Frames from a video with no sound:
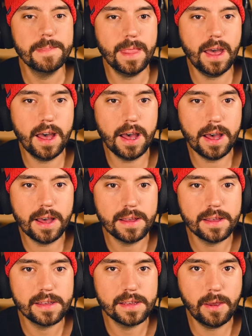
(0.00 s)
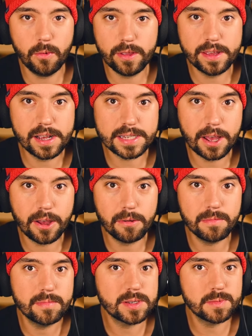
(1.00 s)
It really does
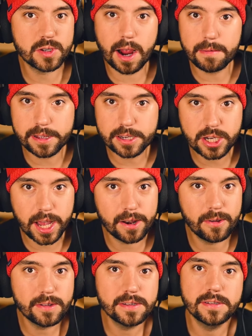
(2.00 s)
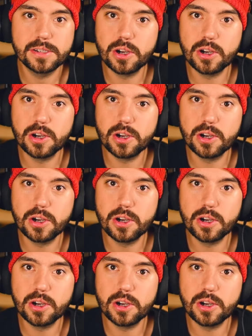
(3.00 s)
help. Subscribe to the channel.